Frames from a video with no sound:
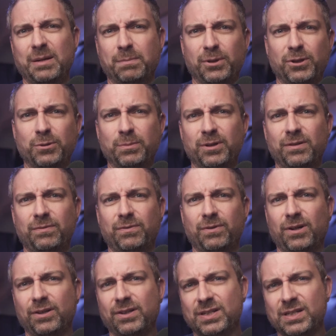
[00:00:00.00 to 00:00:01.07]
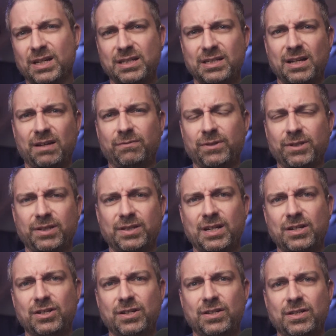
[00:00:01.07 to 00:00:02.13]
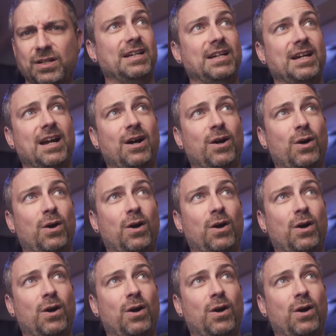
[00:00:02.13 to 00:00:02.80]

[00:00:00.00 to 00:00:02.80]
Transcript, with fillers: late bloomer for all these like self-realizations. Like,